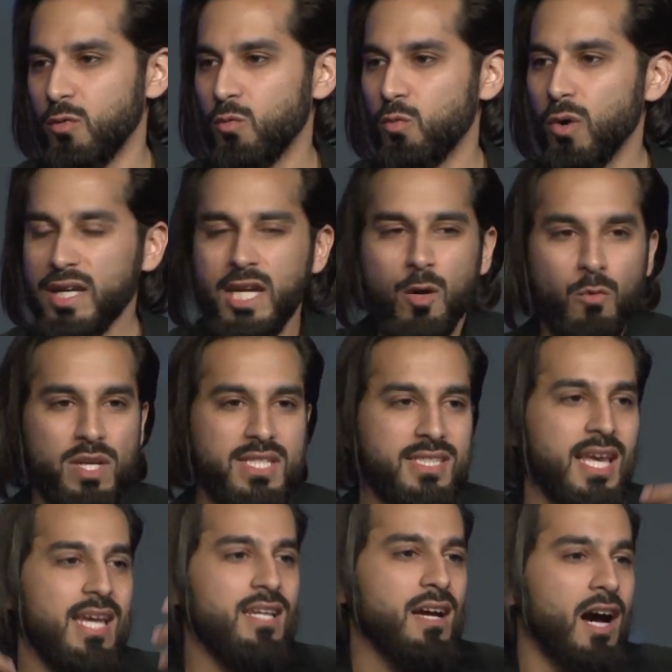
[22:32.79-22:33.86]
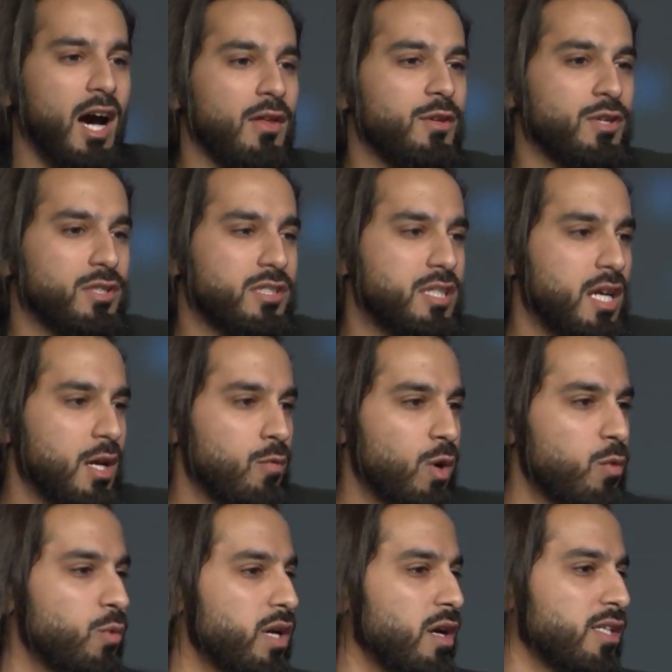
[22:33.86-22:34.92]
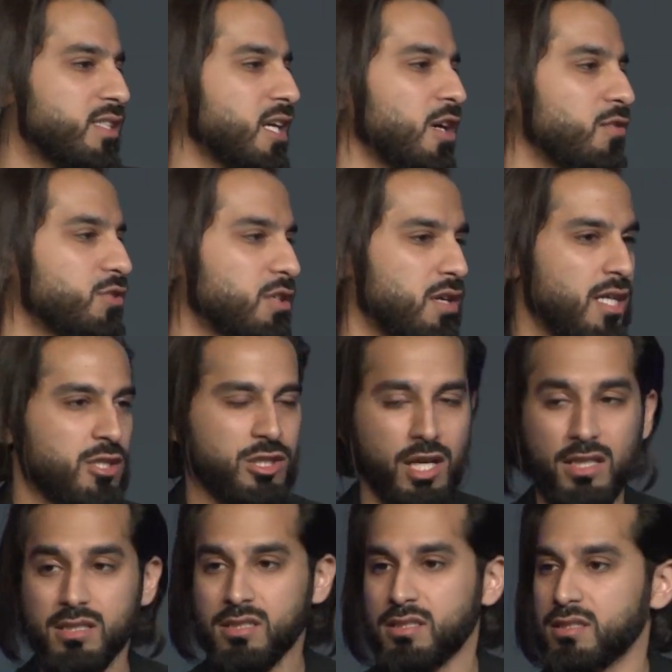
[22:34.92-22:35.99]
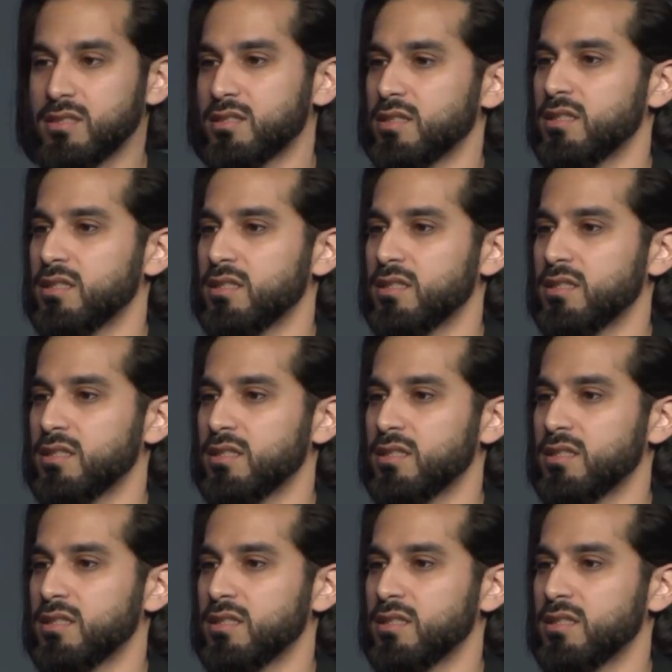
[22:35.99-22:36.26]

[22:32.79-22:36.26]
What can we say to others when we ourselves are not just?